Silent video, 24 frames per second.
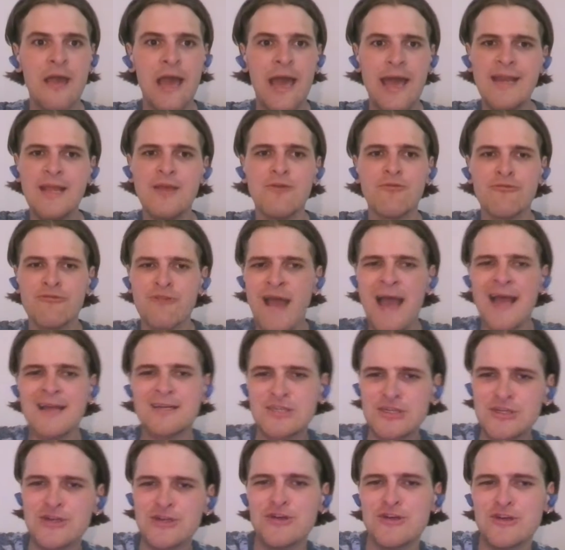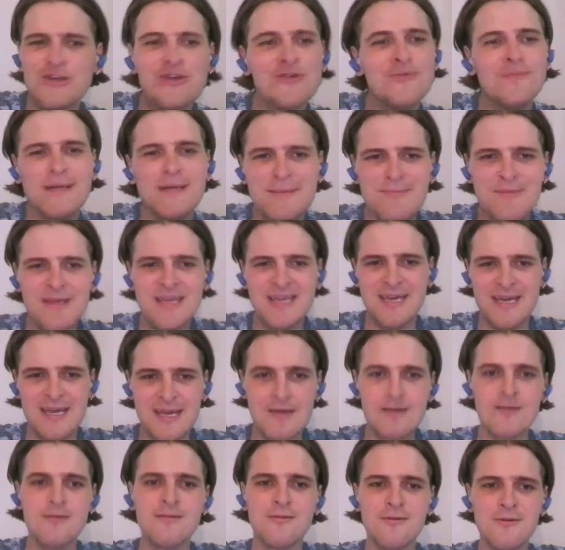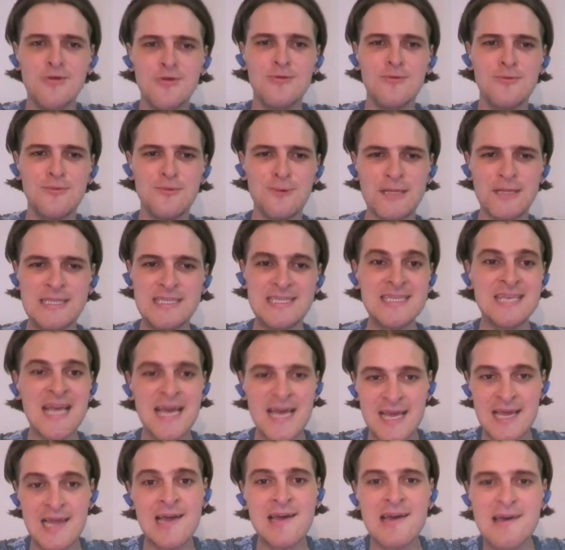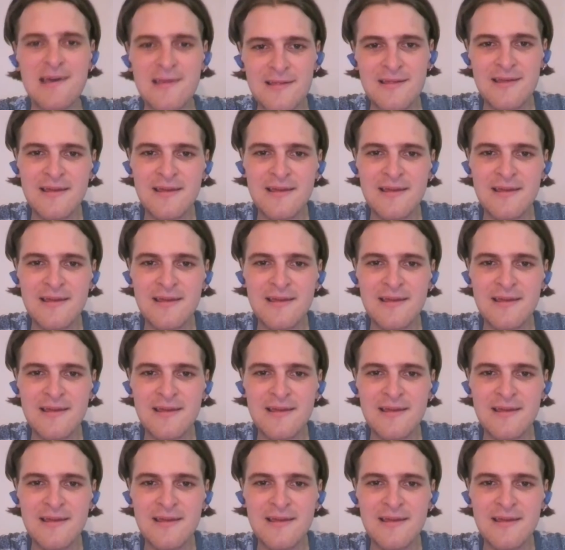any rational human being would say